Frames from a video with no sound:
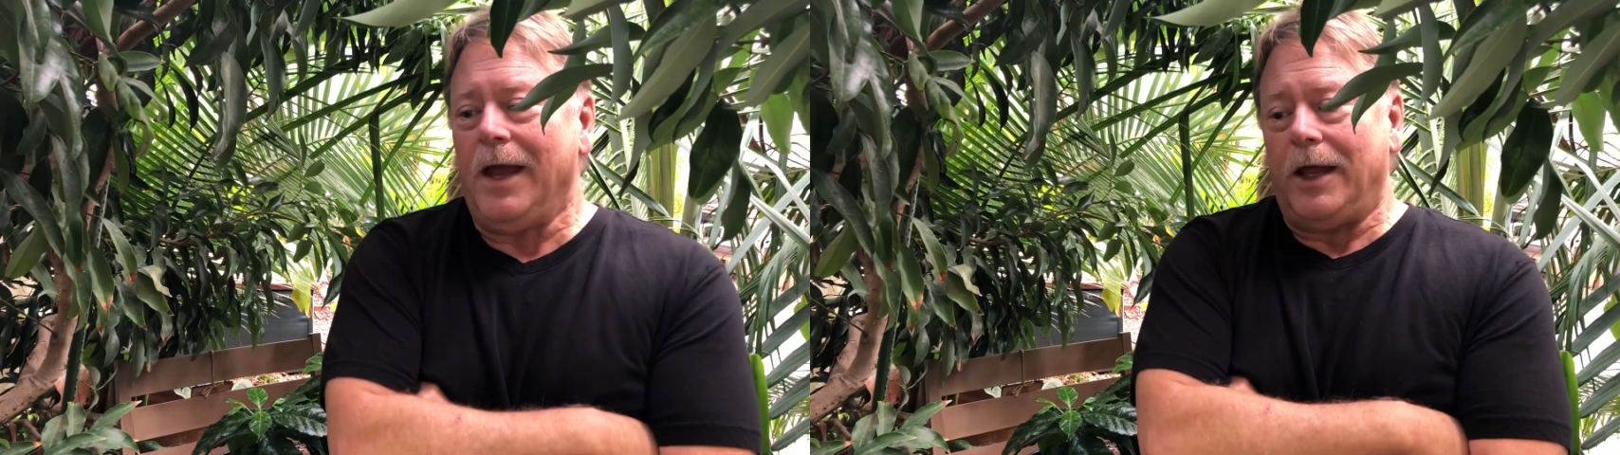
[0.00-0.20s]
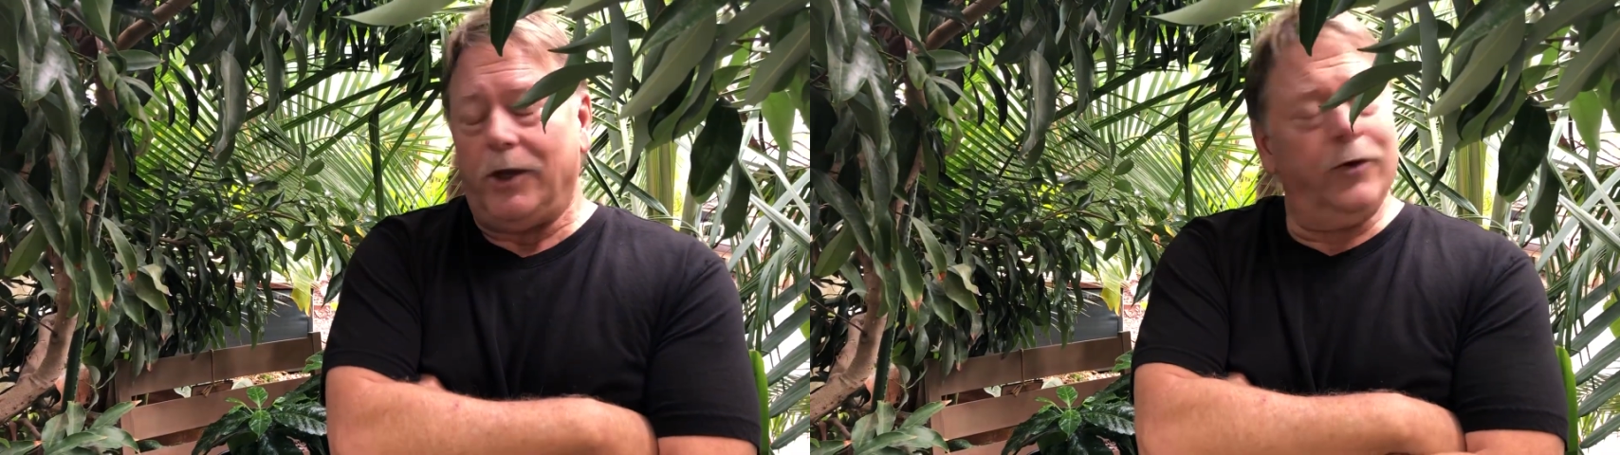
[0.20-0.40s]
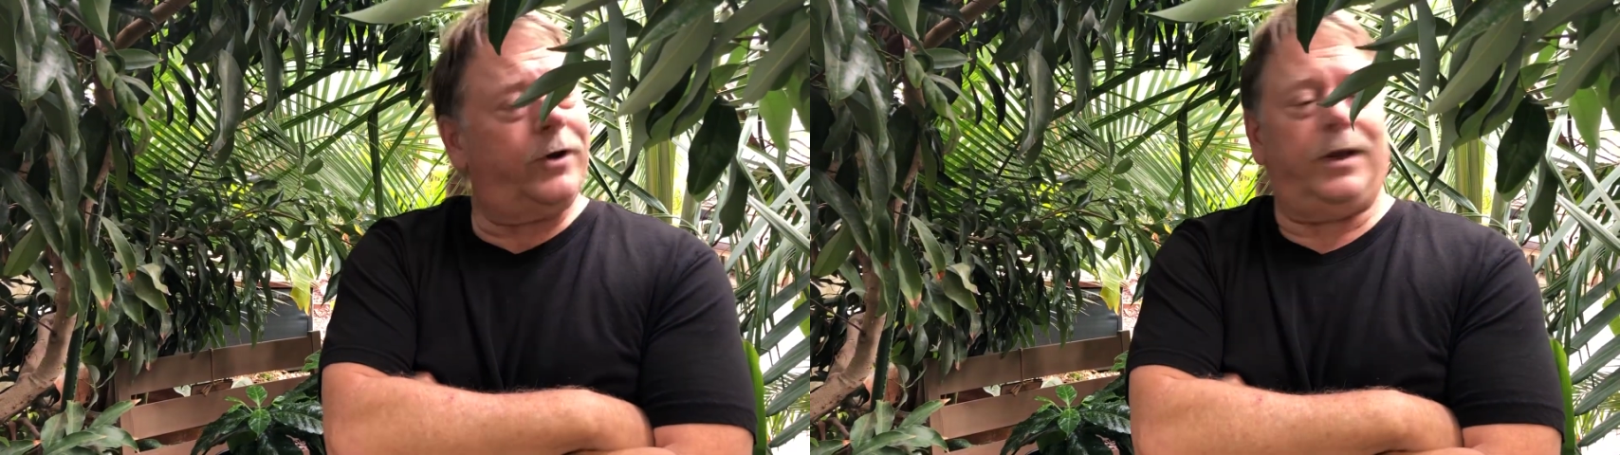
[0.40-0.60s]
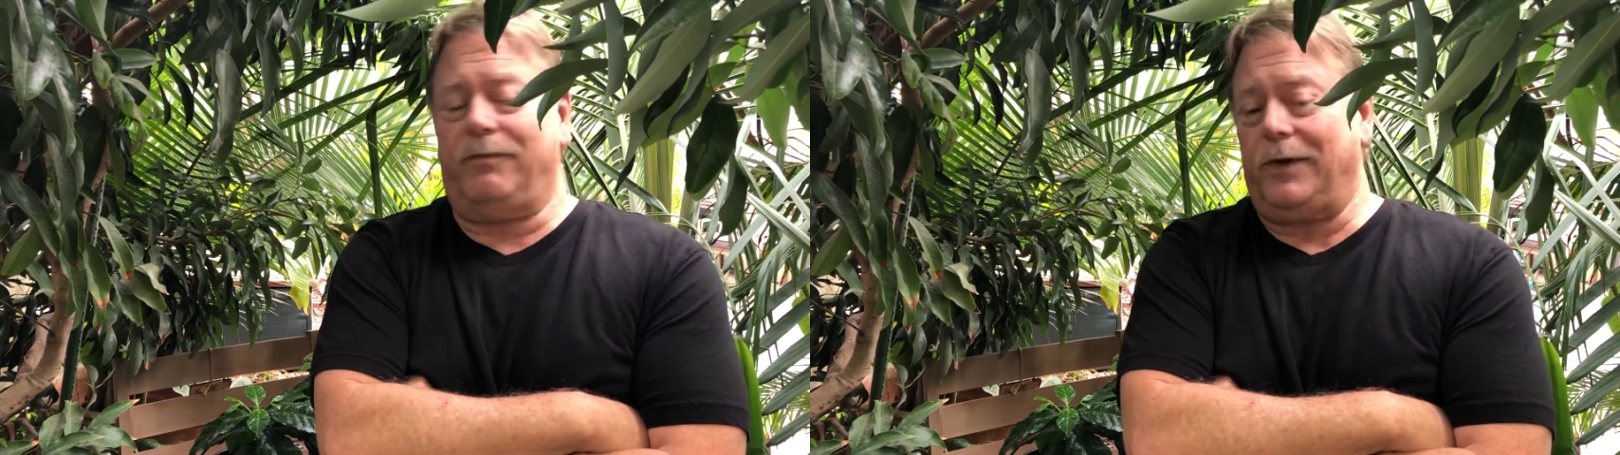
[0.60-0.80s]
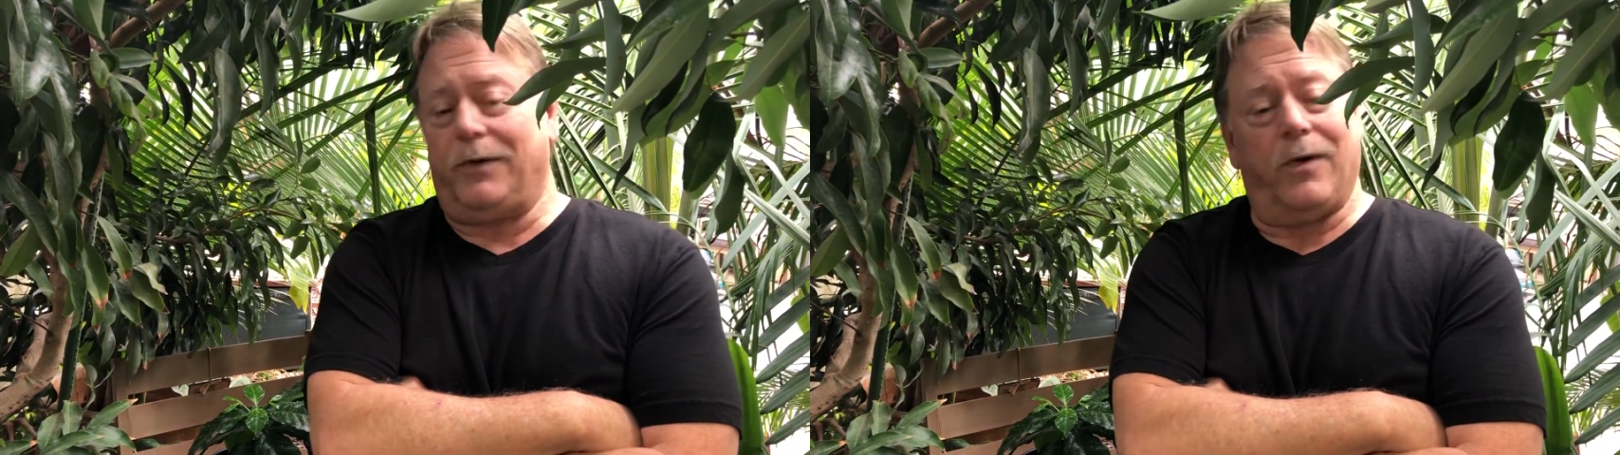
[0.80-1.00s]
You could
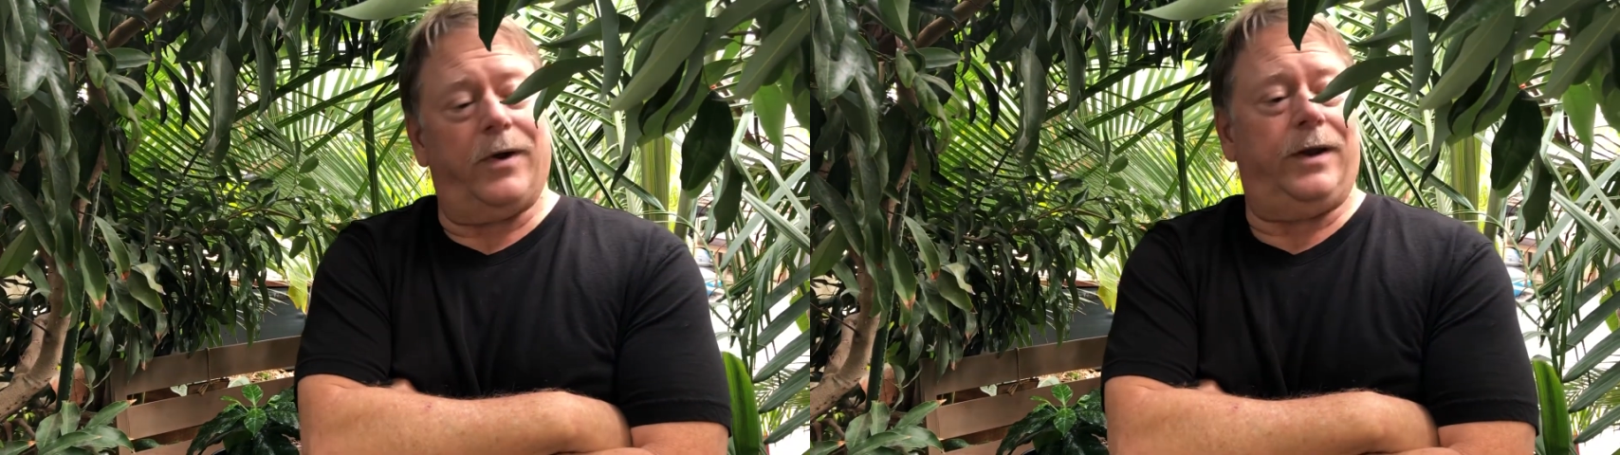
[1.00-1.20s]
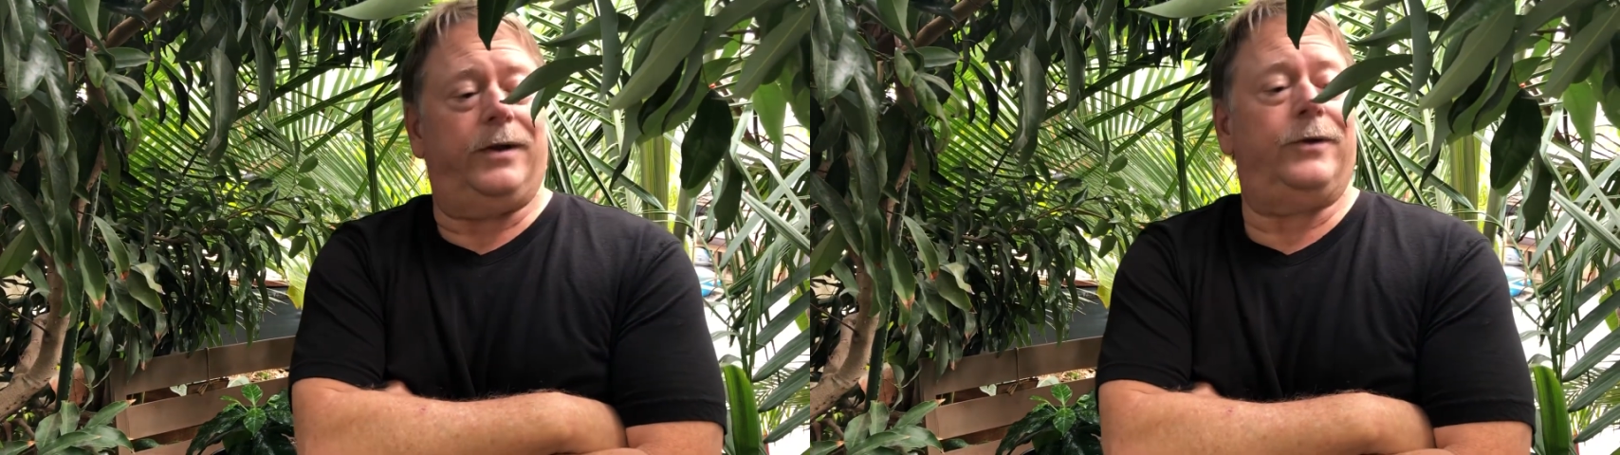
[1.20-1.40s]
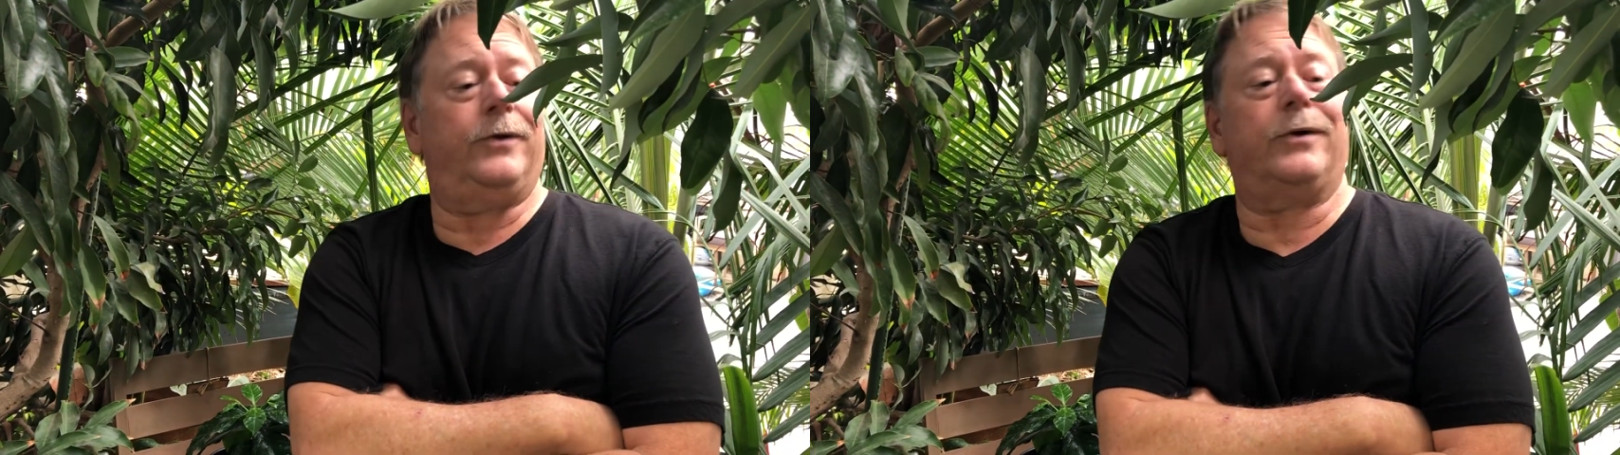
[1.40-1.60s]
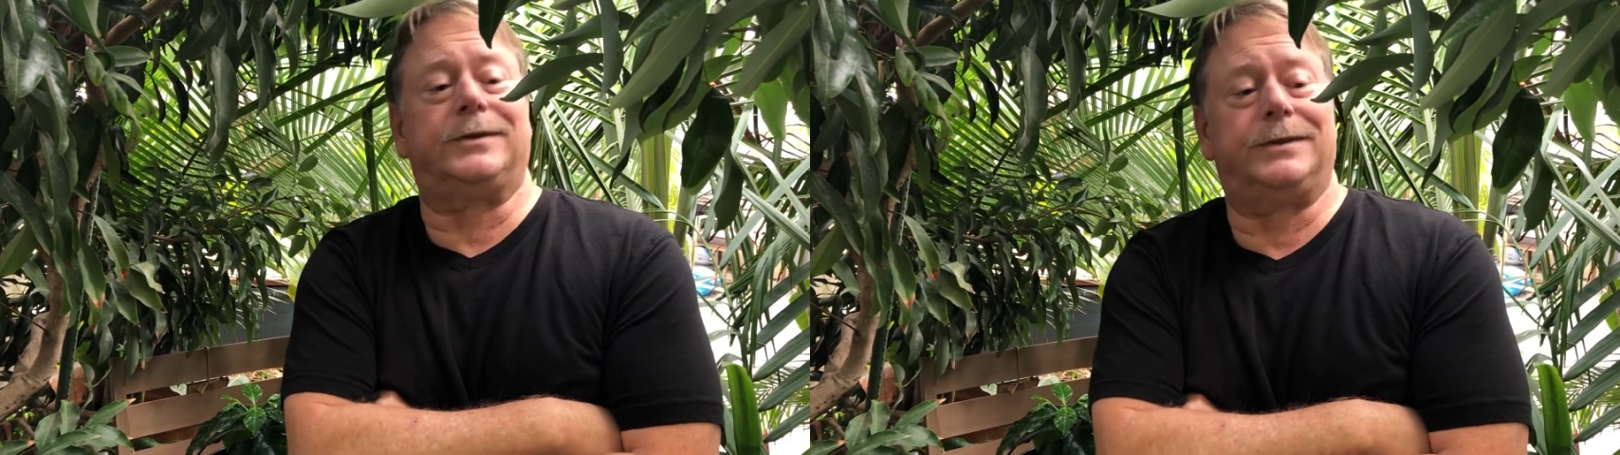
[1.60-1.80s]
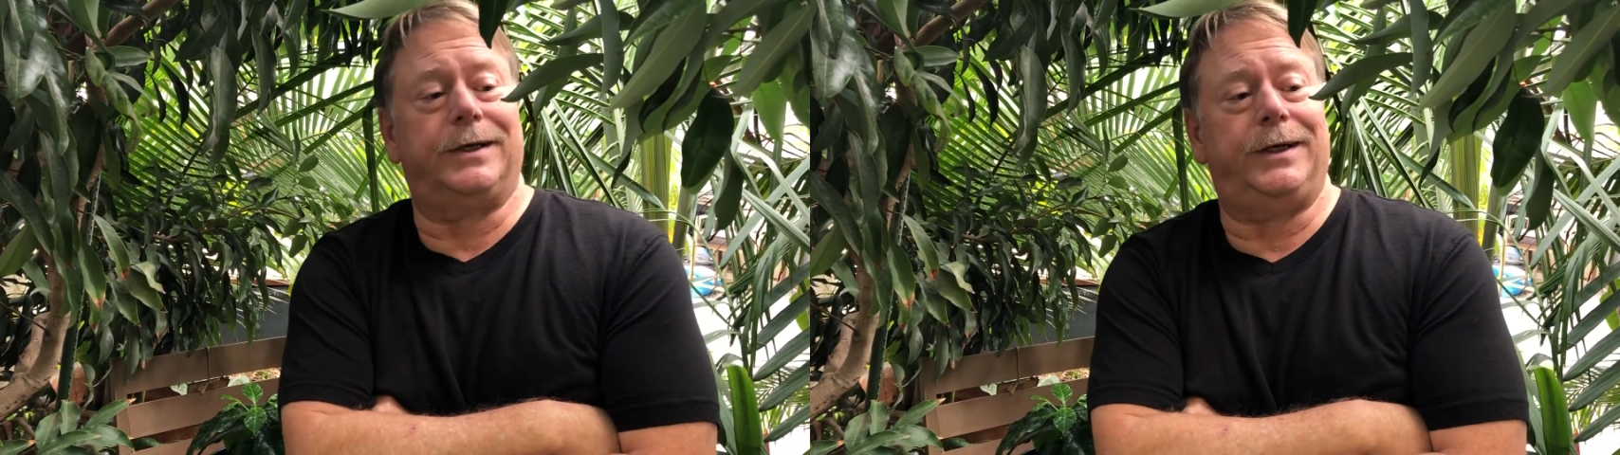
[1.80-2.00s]
even grow it in New York City.